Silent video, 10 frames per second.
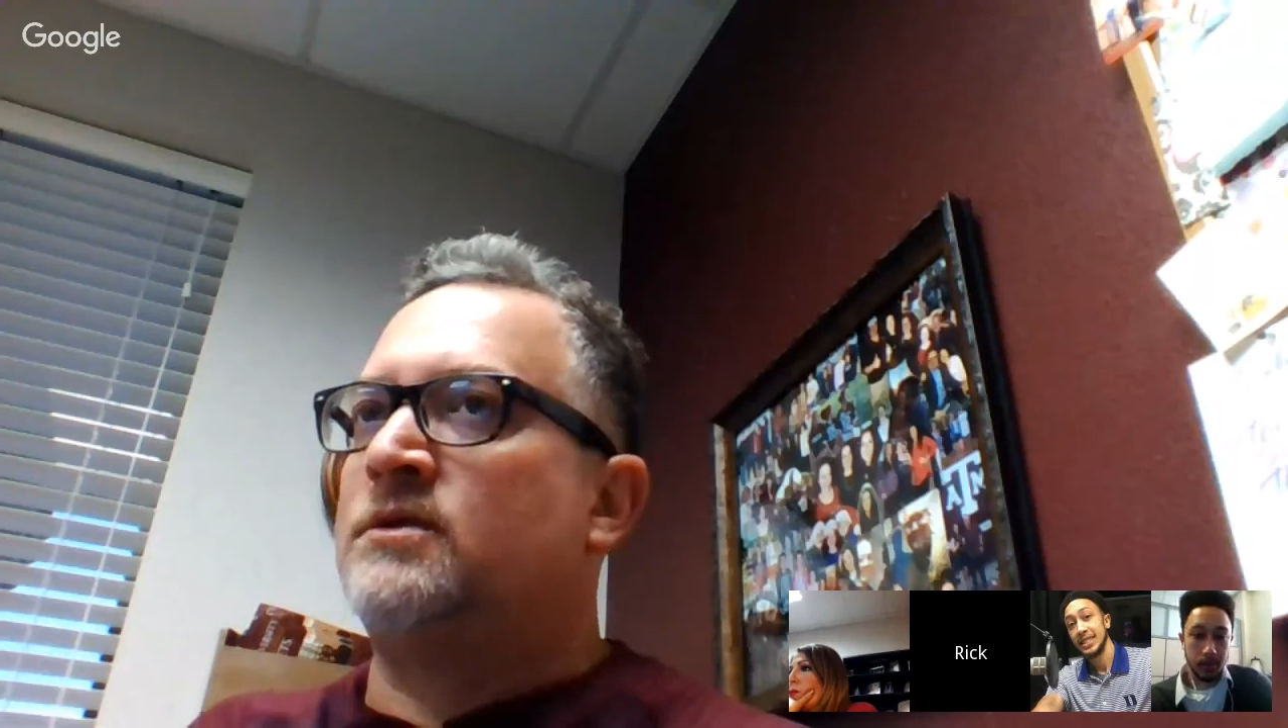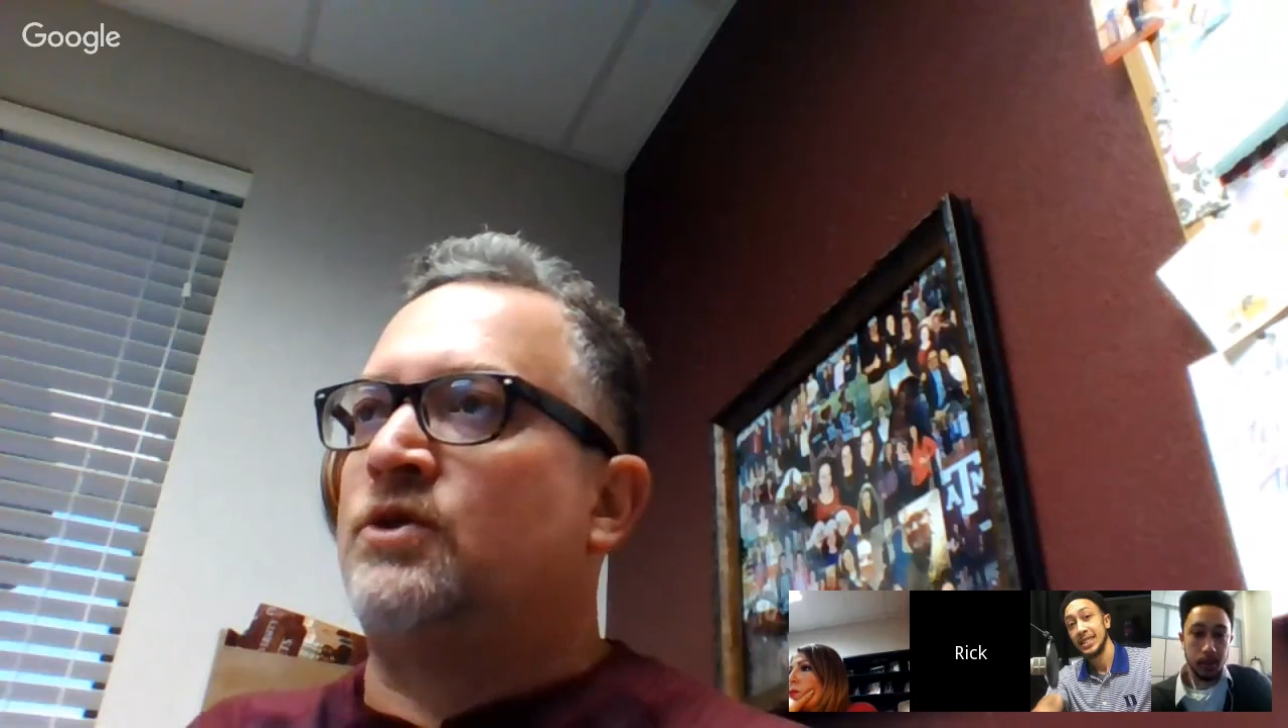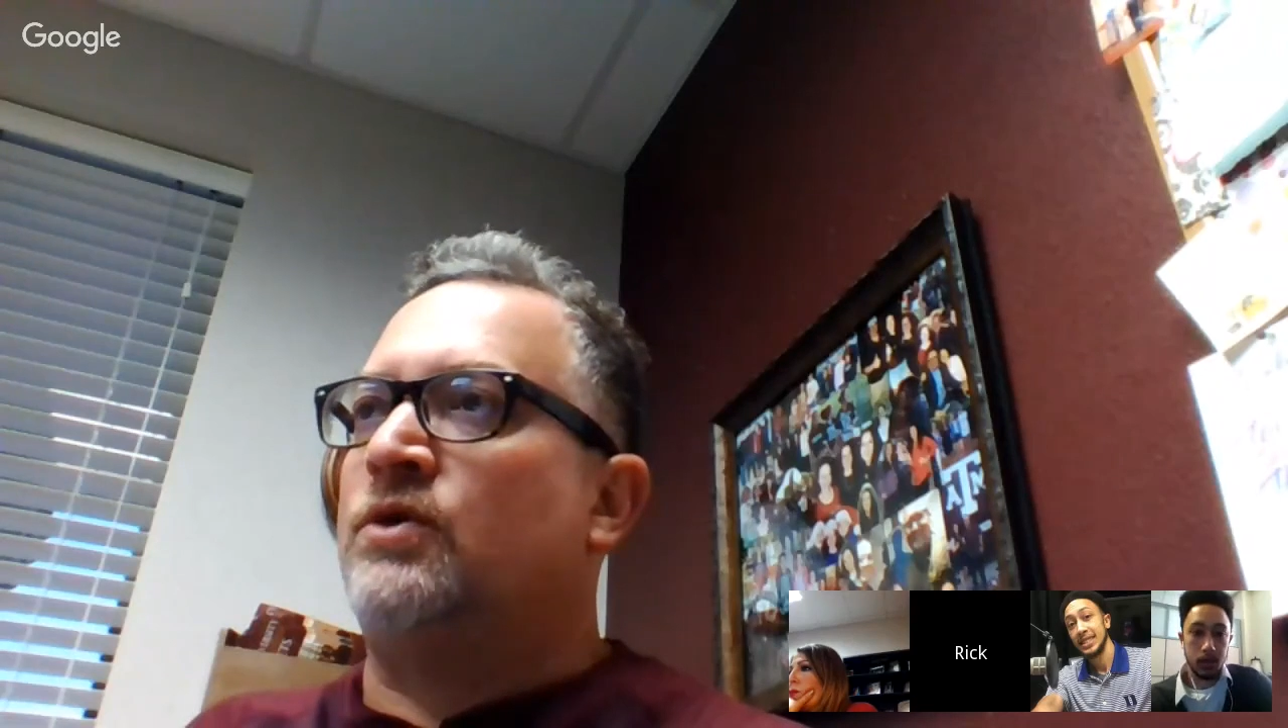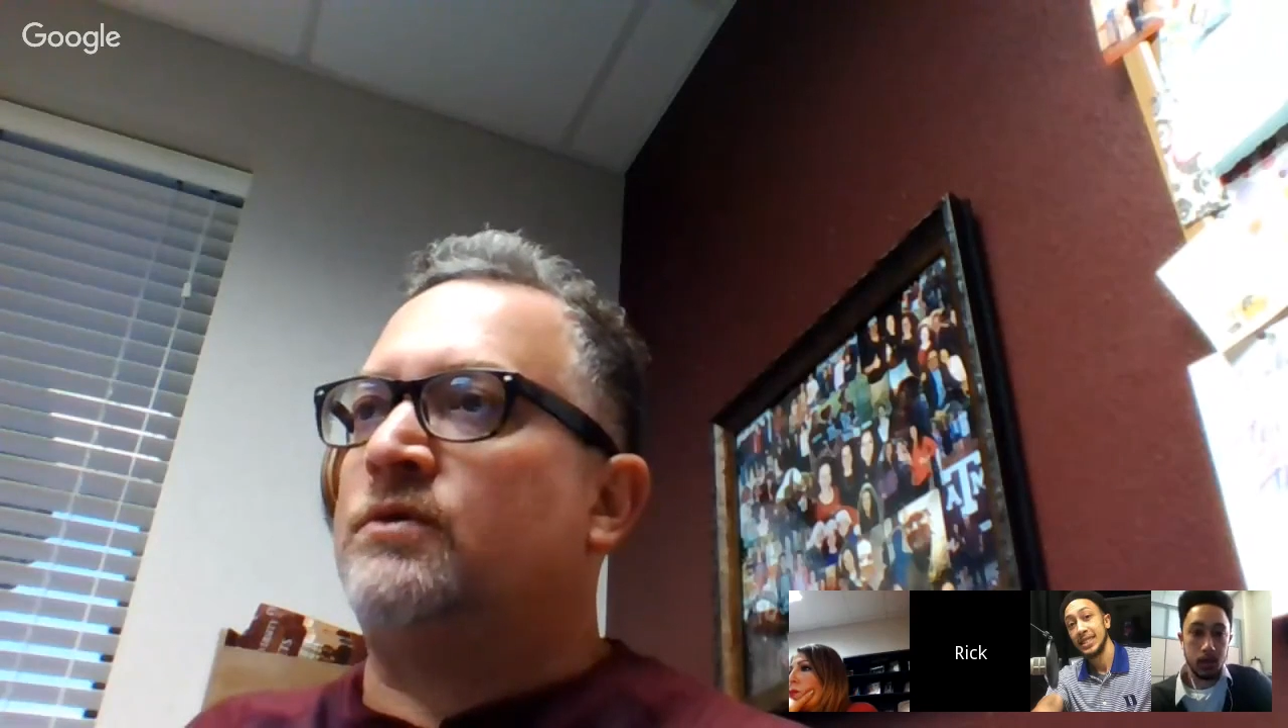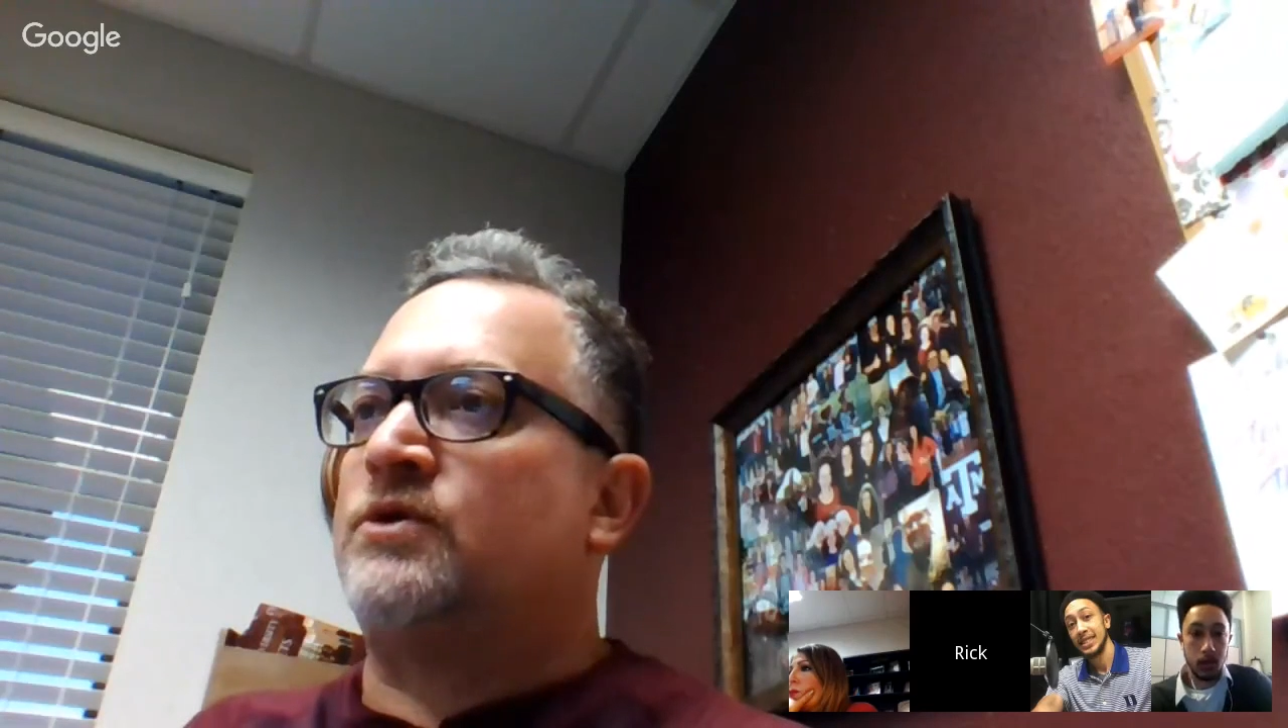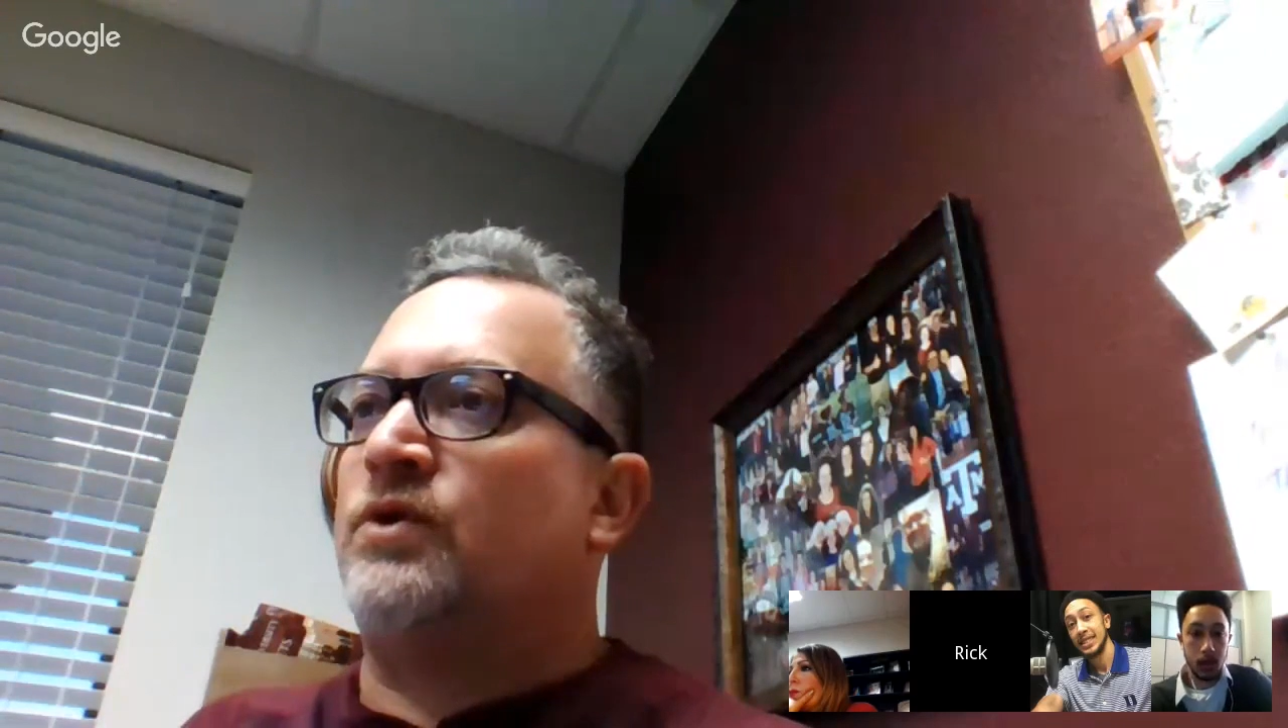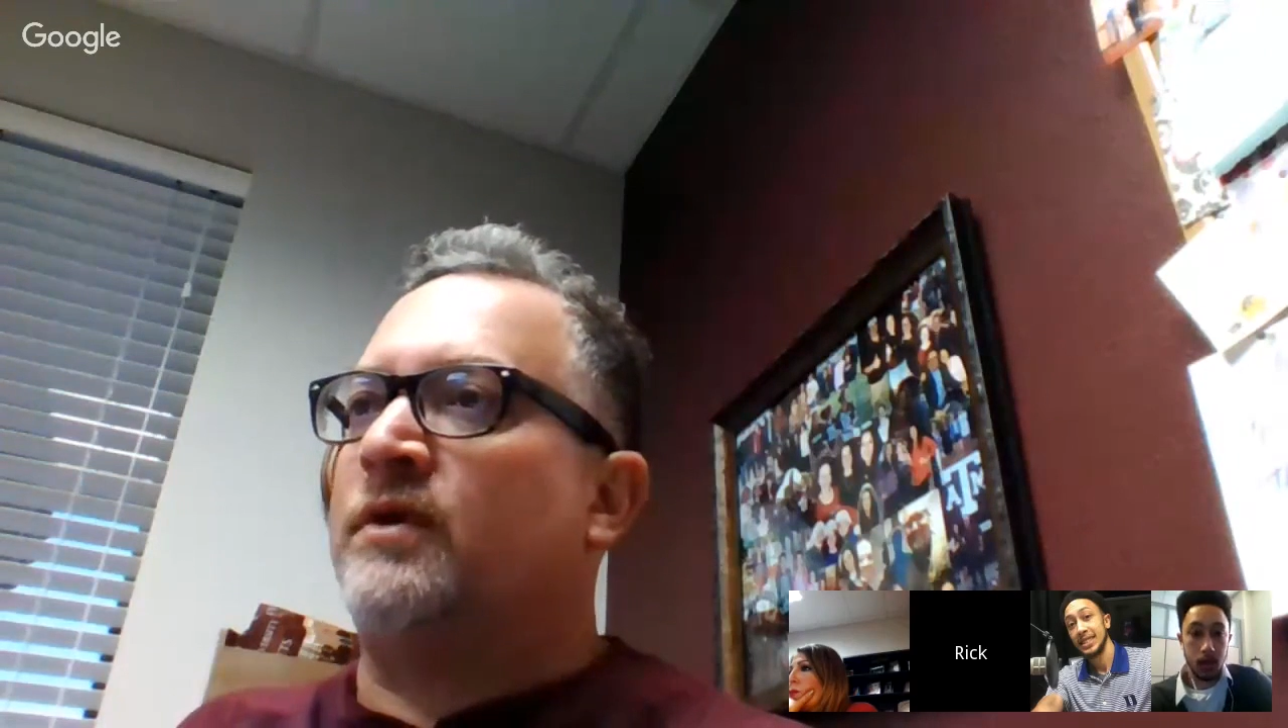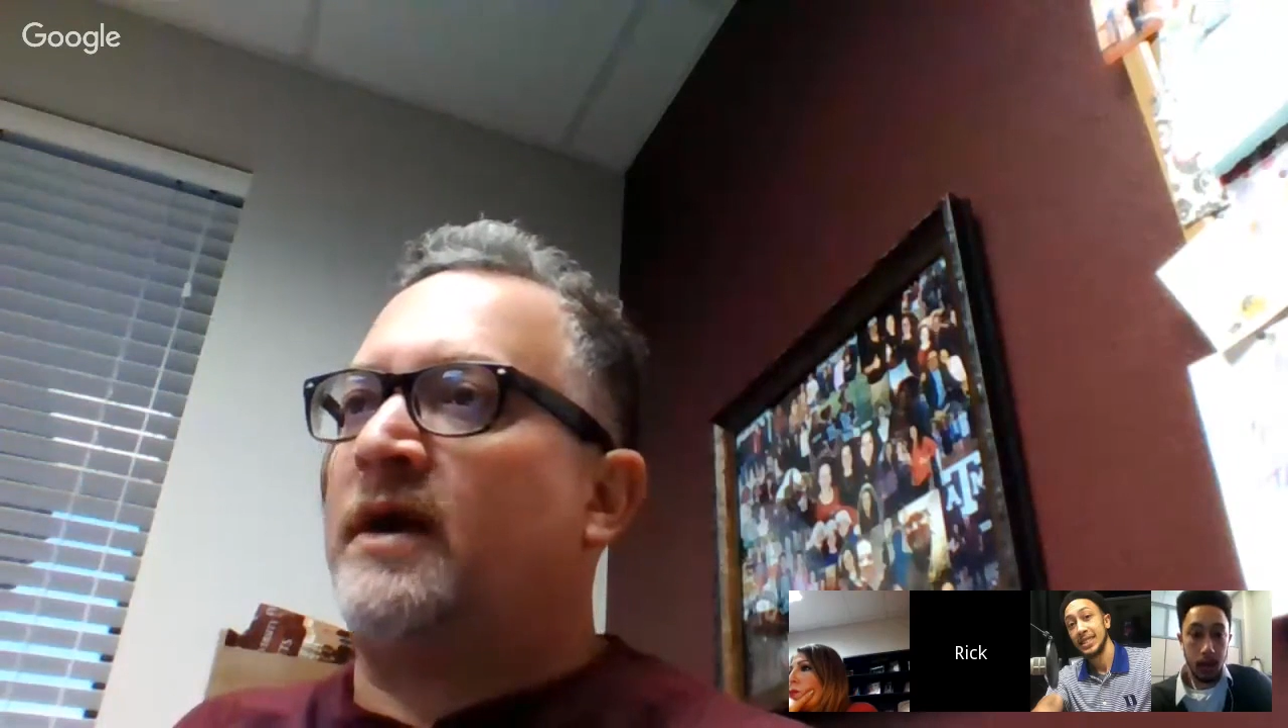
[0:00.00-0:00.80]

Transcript: Through the